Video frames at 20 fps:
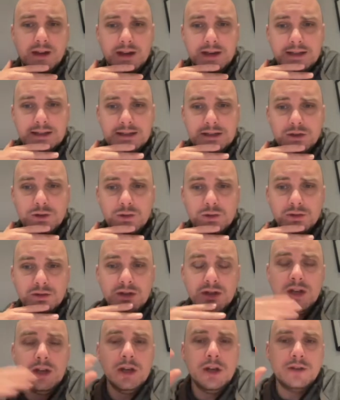
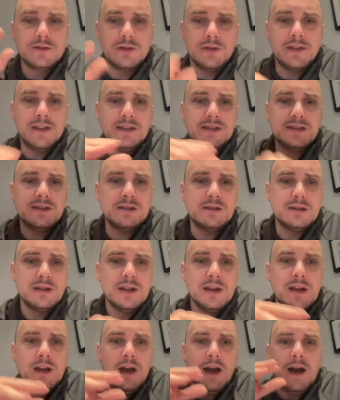IDOs. So this is
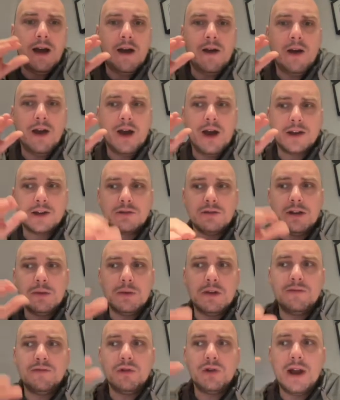a great
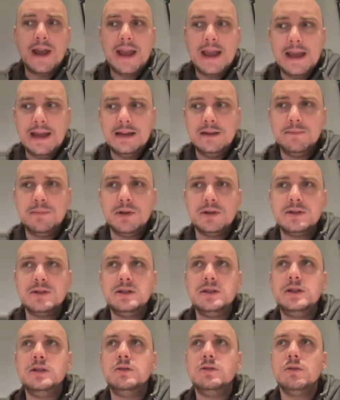way for
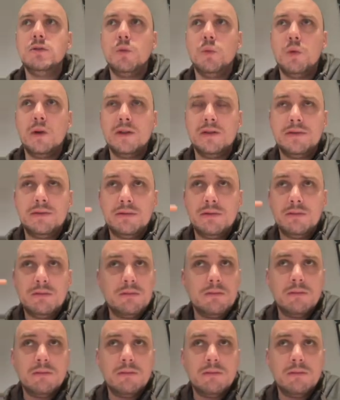anybody with